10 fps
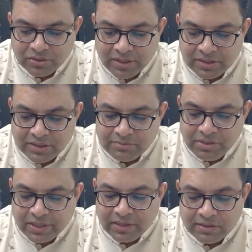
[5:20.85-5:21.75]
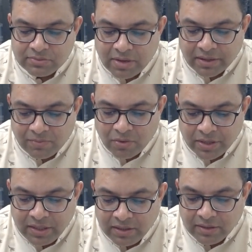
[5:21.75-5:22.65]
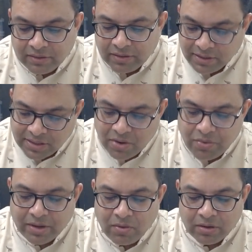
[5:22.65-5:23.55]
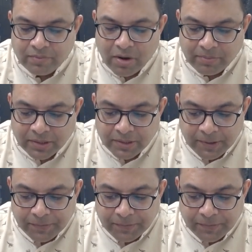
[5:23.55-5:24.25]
They are just bearing this final body. That's how I call a Brahmin.